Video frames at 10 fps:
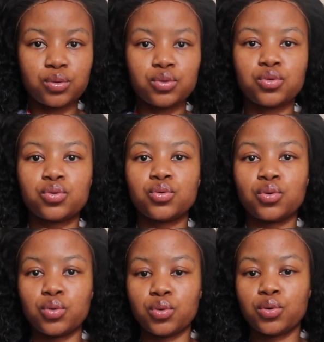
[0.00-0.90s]

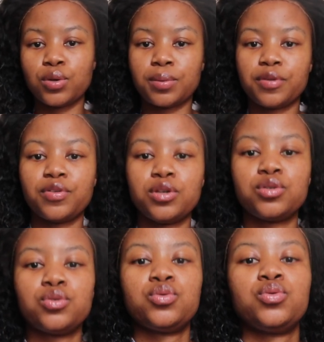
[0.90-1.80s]
Tulu, my friend
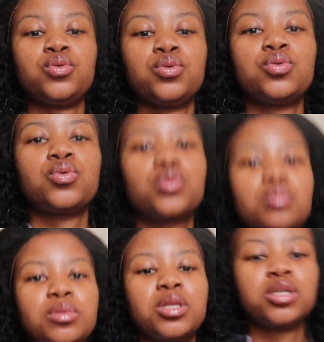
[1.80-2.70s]
Tulu taught
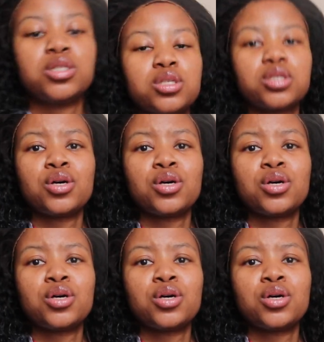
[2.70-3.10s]
me this